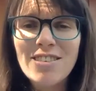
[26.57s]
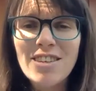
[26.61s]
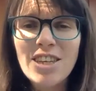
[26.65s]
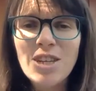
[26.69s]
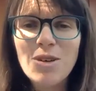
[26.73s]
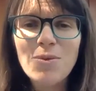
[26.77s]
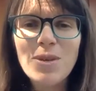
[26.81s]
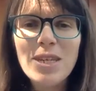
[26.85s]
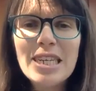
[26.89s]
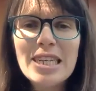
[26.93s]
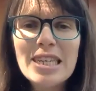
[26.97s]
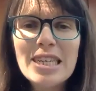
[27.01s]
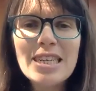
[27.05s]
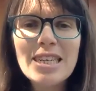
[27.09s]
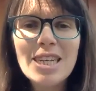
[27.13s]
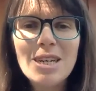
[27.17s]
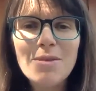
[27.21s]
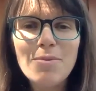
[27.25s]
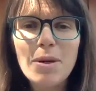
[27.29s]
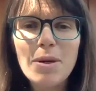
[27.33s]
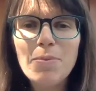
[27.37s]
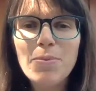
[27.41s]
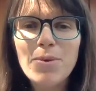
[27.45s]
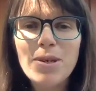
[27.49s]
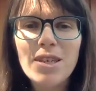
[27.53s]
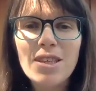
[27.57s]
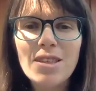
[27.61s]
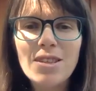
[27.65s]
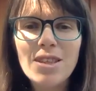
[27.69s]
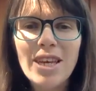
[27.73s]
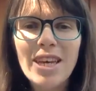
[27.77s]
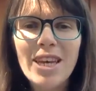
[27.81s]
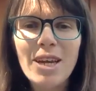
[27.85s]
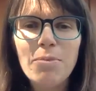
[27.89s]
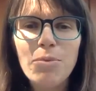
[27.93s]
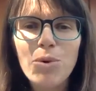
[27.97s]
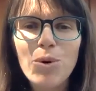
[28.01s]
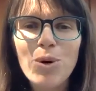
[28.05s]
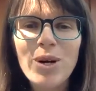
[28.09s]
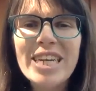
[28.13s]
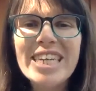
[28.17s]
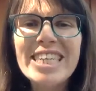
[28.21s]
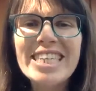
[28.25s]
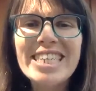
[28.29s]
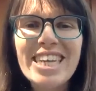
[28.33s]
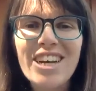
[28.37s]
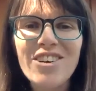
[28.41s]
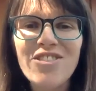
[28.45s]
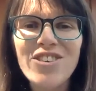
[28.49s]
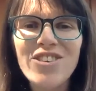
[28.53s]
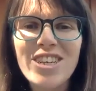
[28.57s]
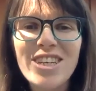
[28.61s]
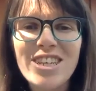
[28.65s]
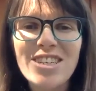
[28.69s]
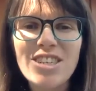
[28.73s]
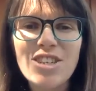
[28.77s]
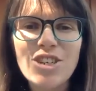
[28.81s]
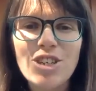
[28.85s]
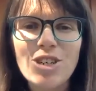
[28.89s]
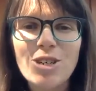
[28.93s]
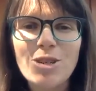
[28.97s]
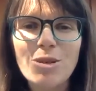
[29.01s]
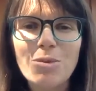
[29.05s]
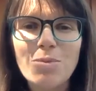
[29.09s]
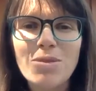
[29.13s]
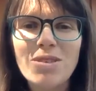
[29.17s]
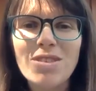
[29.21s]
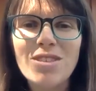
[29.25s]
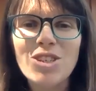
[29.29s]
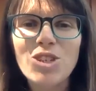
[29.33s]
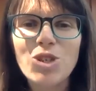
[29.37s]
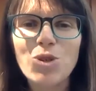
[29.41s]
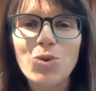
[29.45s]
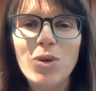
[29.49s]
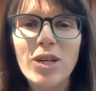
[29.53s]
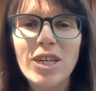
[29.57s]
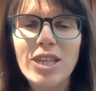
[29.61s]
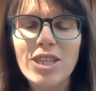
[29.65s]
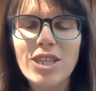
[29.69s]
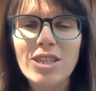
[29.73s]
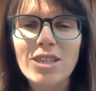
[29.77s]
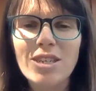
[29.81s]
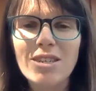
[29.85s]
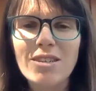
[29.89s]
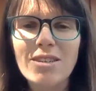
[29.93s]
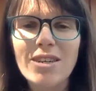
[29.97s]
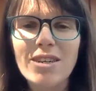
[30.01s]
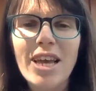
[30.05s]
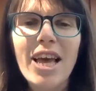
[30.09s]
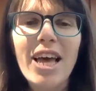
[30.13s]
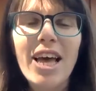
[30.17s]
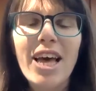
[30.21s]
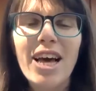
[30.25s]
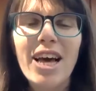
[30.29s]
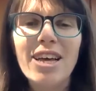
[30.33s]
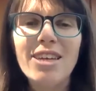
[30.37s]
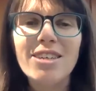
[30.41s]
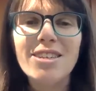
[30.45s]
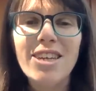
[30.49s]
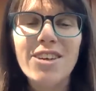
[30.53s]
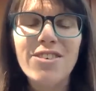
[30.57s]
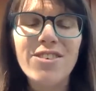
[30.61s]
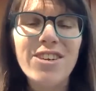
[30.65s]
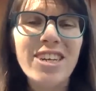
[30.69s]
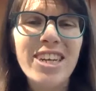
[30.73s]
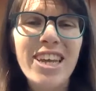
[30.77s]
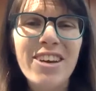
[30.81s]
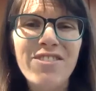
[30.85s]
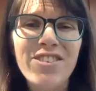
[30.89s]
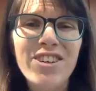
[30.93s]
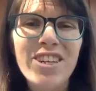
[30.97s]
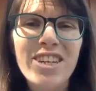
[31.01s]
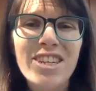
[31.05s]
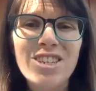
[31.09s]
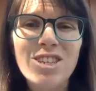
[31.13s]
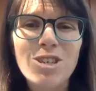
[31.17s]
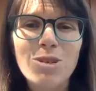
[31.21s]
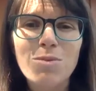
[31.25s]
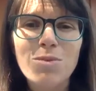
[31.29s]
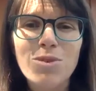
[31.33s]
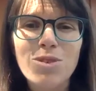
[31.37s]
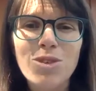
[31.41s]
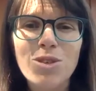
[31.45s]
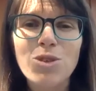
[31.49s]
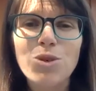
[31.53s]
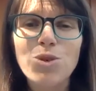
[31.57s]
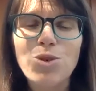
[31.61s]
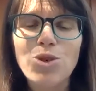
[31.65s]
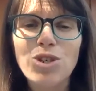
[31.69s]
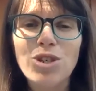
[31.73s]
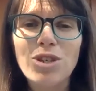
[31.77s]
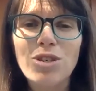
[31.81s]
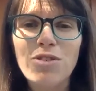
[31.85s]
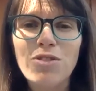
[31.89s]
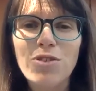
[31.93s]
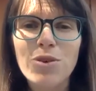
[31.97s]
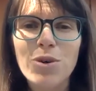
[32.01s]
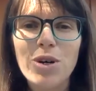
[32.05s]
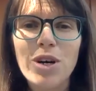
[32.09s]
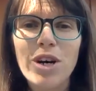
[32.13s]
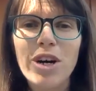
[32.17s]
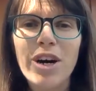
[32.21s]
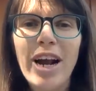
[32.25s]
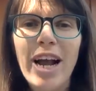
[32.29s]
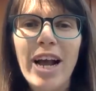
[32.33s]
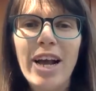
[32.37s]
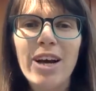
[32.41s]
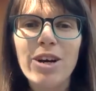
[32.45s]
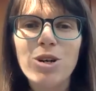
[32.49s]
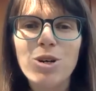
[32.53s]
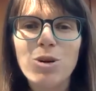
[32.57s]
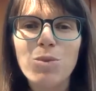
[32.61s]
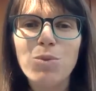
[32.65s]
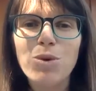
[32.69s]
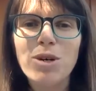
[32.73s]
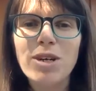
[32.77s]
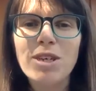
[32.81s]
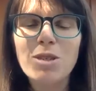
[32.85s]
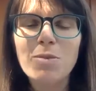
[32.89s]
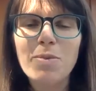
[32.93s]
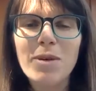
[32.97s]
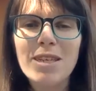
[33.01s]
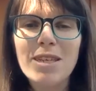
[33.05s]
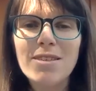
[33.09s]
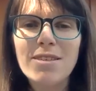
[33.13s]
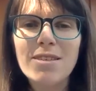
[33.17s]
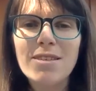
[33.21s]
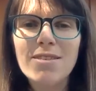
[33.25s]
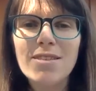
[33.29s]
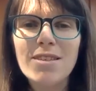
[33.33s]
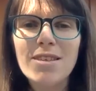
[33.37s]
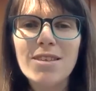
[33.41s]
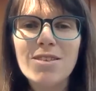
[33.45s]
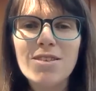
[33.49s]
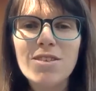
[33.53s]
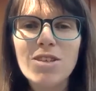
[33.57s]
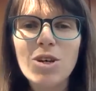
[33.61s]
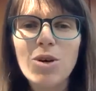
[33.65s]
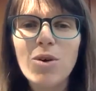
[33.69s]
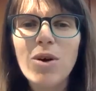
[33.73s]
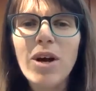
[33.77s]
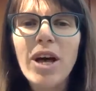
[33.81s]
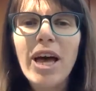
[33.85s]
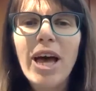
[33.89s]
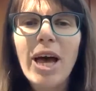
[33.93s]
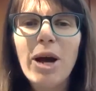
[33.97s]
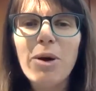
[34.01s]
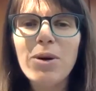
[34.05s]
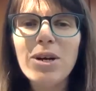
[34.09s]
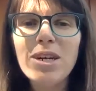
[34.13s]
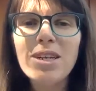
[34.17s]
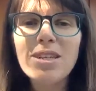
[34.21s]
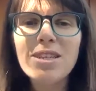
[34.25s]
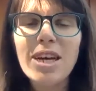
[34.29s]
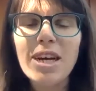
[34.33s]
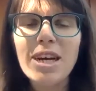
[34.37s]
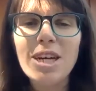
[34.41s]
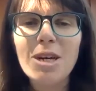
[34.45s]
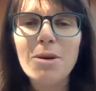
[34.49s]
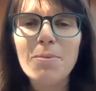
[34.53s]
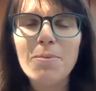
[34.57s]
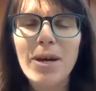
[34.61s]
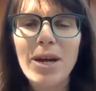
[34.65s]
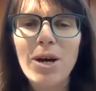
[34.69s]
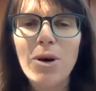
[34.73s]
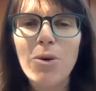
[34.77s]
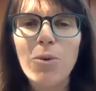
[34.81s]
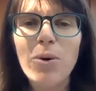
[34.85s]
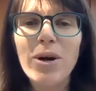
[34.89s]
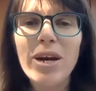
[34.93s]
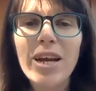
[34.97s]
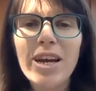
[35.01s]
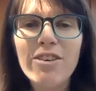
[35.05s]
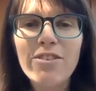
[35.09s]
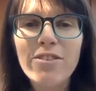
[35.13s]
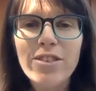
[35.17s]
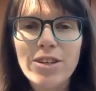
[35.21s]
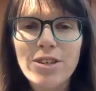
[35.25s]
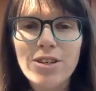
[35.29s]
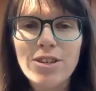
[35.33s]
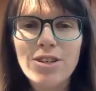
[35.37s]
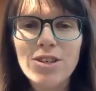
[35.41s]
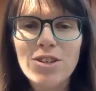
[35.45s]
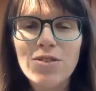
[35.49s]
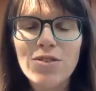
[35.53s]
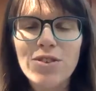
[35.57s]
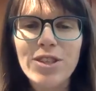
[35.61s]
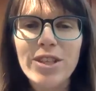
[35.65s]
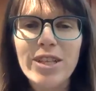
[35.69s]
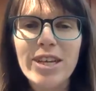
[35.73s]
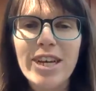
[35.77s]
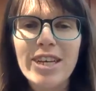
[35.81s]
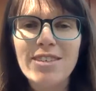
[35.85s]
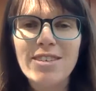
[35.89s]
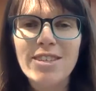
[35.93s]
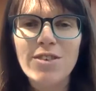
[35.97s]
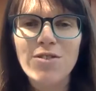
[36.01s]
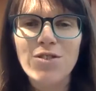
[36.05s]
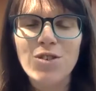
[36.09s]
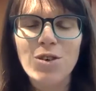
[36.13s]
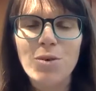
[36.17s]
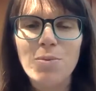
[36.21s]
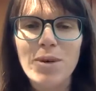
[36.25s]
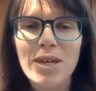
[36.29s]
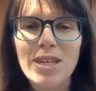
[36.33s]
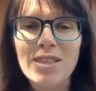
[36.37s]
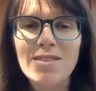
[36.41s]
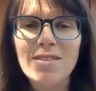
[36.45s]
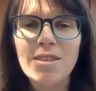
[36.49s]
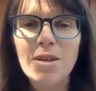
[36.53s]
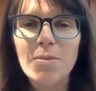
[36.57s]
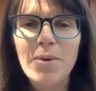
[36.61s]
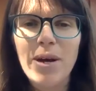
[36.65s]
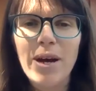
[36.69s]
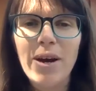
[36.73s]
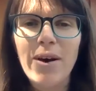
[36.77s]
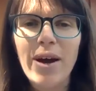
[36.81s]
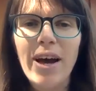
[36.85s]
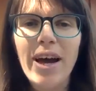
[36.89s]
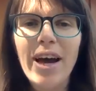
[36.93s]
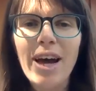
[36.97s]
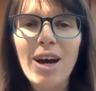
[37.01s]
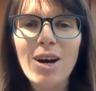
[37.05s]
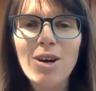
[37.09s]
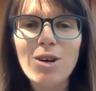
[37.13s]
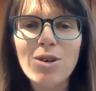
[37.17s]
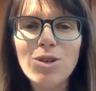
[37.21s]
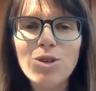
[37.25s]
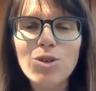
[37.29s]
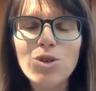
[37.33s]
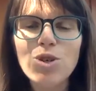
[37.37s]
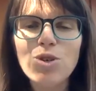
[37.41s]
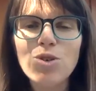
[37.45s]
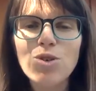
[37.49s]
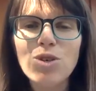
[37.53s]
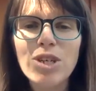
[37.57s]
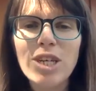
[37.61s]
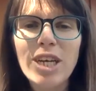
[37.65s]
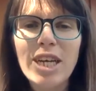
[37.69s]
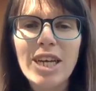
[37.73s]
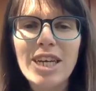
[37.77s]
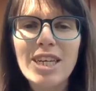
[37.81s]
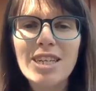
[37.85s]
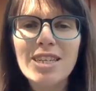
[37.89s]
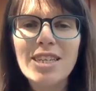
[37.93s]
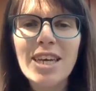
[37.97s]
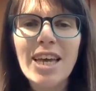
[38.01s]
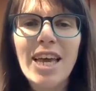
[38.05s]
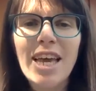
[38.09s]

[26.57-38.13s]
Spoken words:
And we need to come up with a more indefinite term situation, a indefinite term solution for our at-home workspaces. And so I want to talk about what I've learned over the last several months about how to create